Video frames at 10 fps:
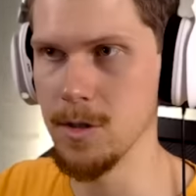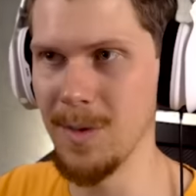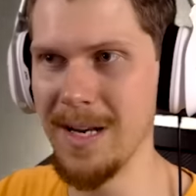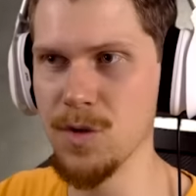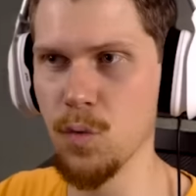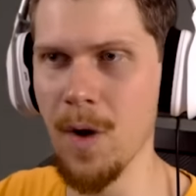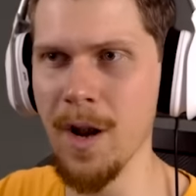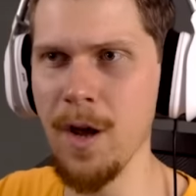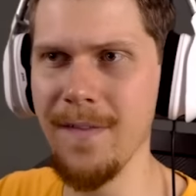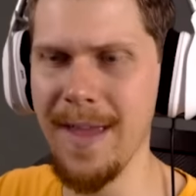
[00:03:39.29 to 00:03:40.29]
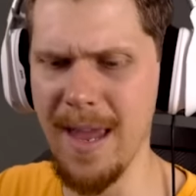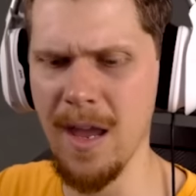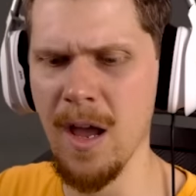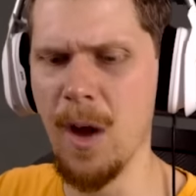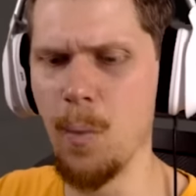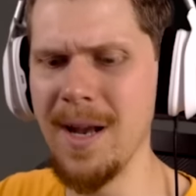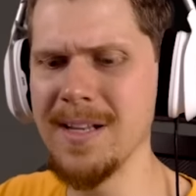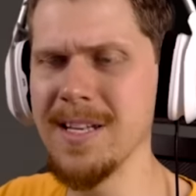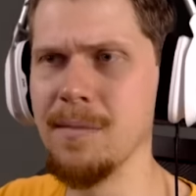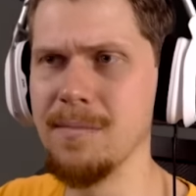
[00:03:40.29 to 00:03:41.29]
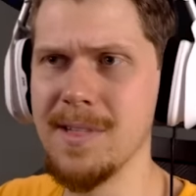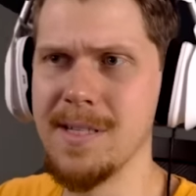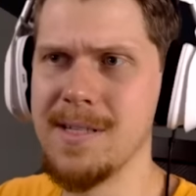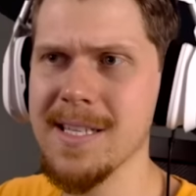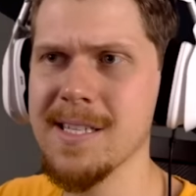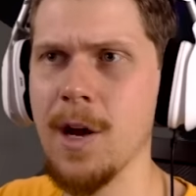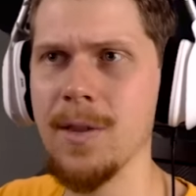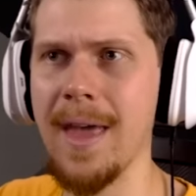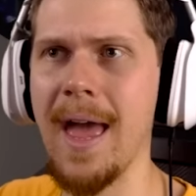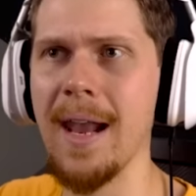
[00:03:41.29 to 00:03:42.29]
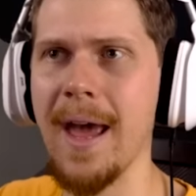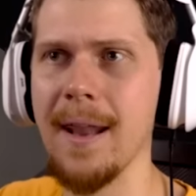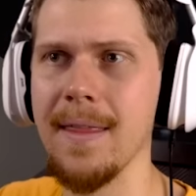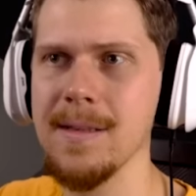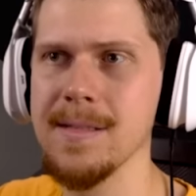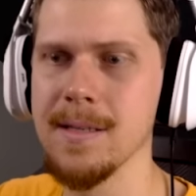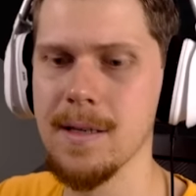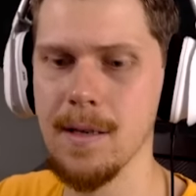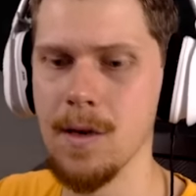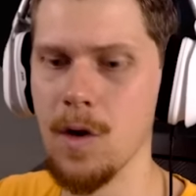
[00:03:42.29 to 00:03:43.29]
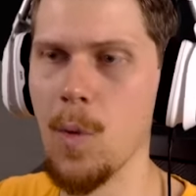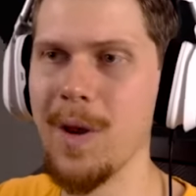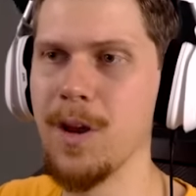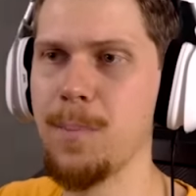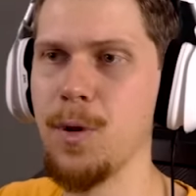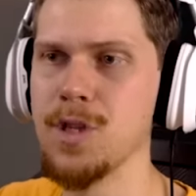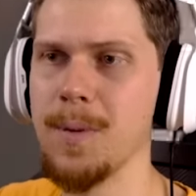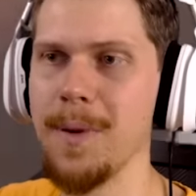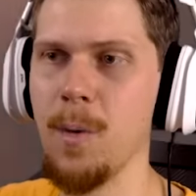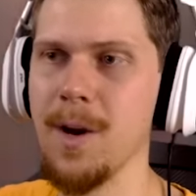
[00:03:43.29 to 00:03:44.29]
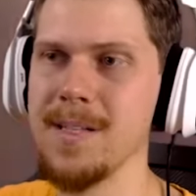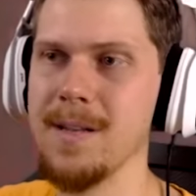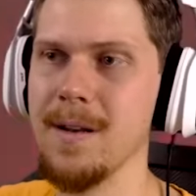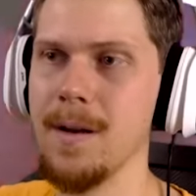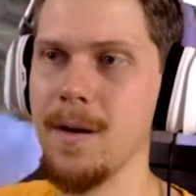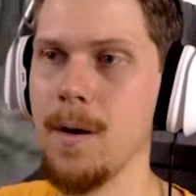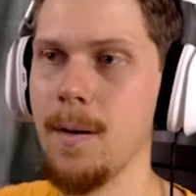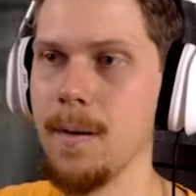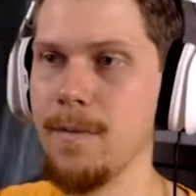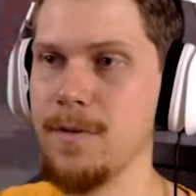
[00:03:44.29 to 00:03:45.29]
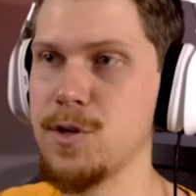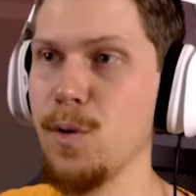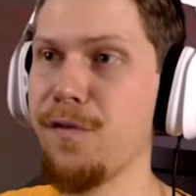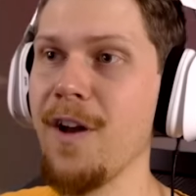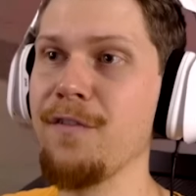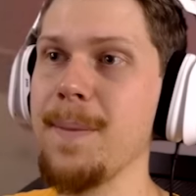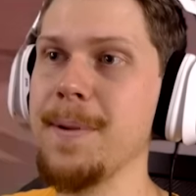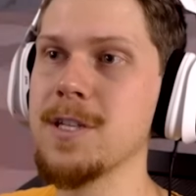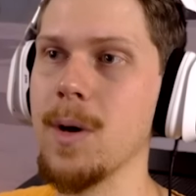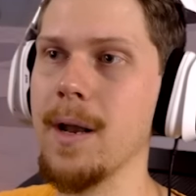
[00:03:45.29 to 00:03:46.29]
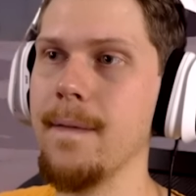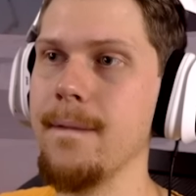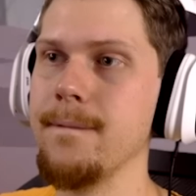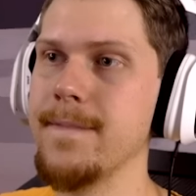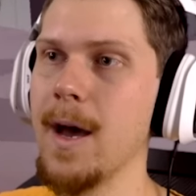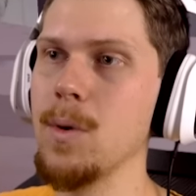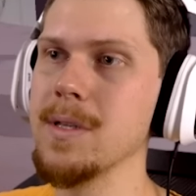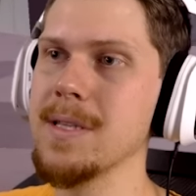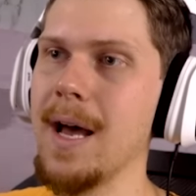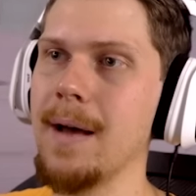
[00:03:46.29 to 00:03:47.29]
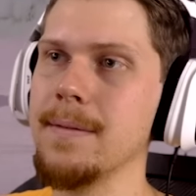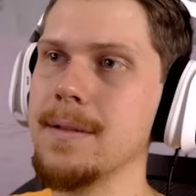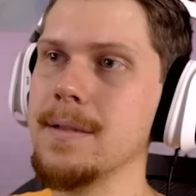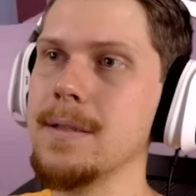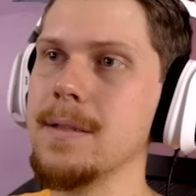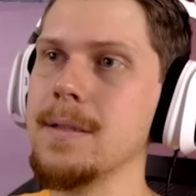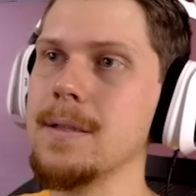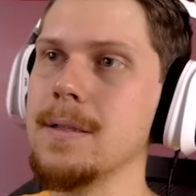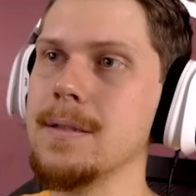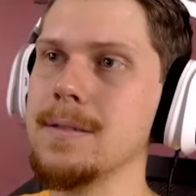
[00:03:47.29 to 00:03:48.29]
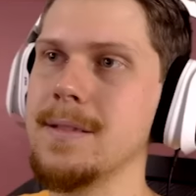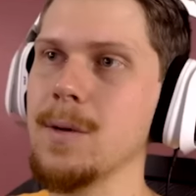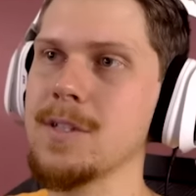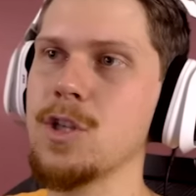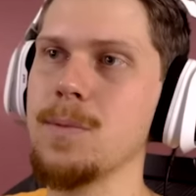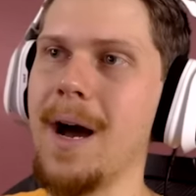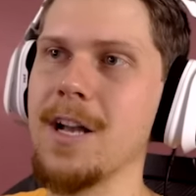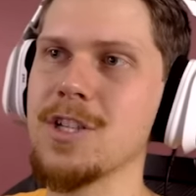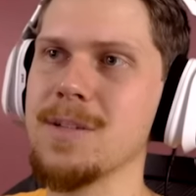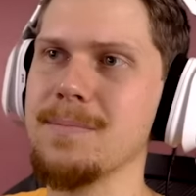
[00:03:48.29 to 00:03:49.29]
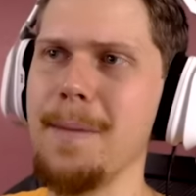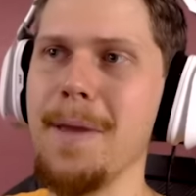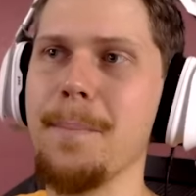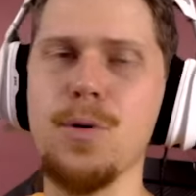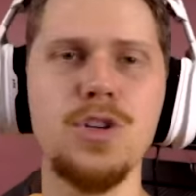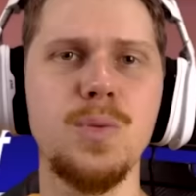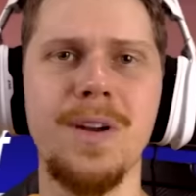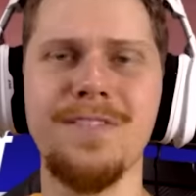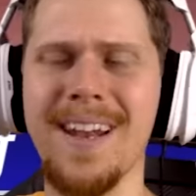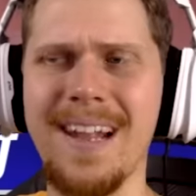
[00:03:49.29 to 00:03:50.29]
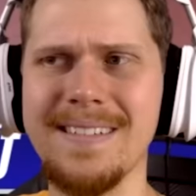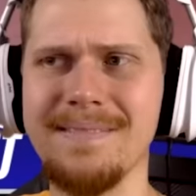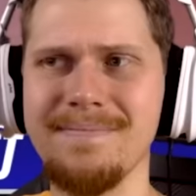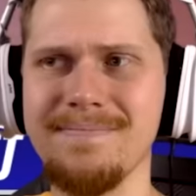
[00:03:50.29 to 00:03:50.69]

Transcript: So we need to run over here. We need to disco the hell out of this. Or we could push it, but I want to do a front flip into it. That was, uh, that was too much. Maybe a push would have done it.